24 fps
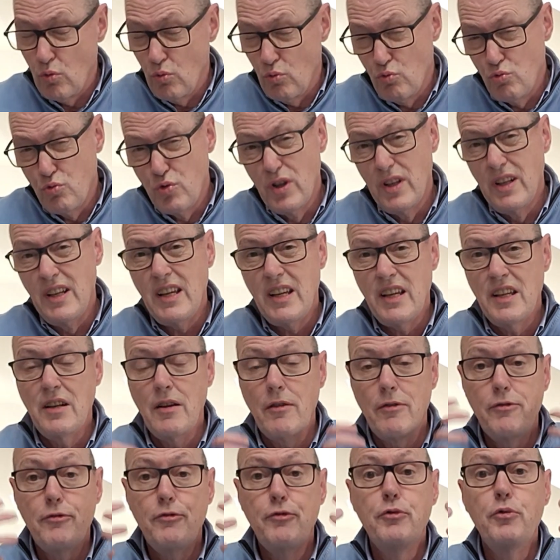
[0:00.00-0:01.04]
really kind
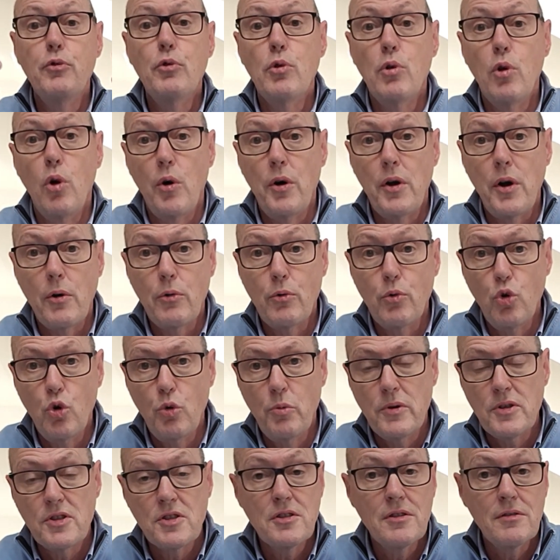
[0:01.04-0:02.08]
of full-on
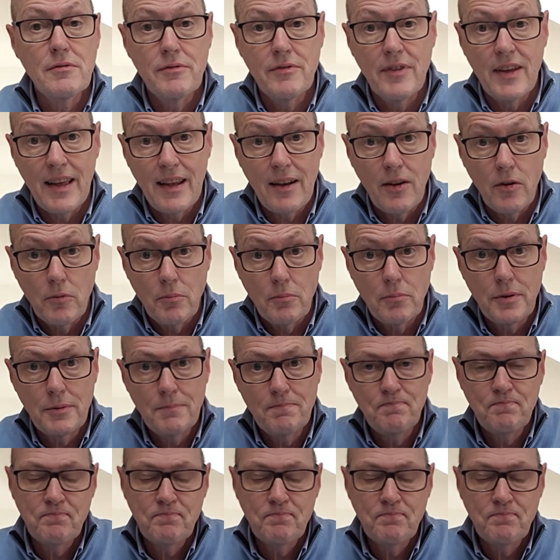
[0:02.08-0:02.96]
aromas develop.